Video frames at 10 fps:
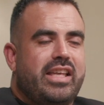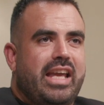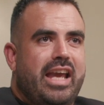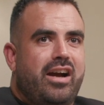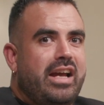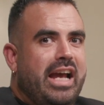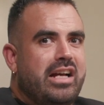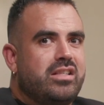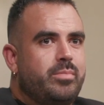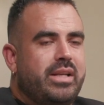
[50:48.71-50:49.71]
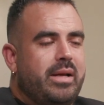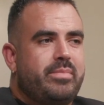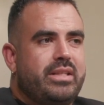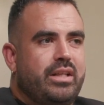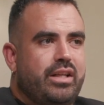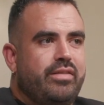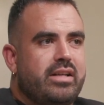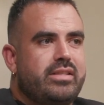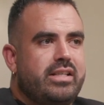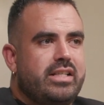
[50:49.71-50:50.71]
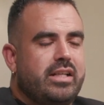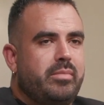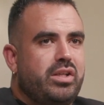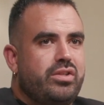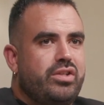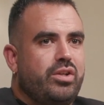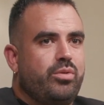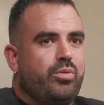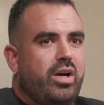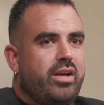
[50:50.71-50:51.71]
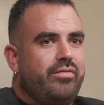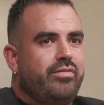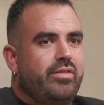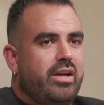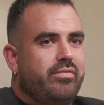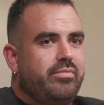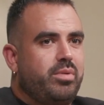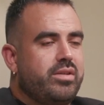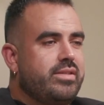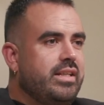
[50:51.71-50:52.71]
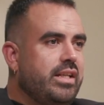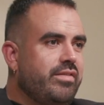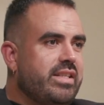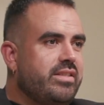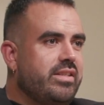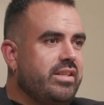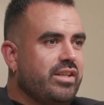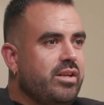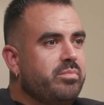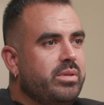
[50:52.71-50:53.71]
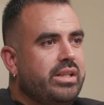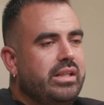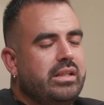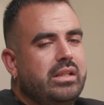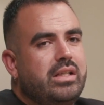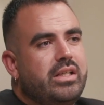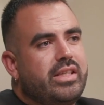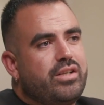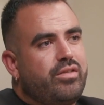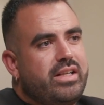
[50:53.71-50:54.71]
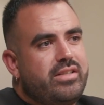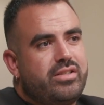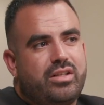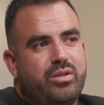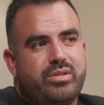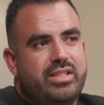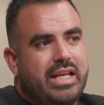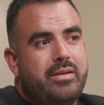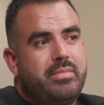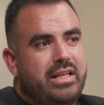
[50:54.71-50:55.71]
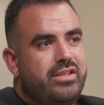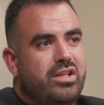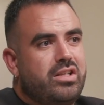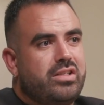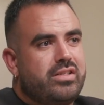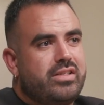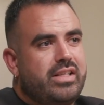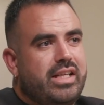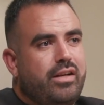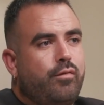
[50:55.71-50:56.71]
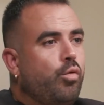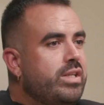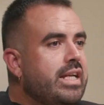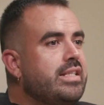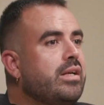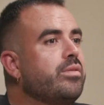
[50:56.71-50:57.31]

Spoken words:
I think AI has been absolutely fascinating because, you know, I've personally invested in a company that raised close to $10 million in 48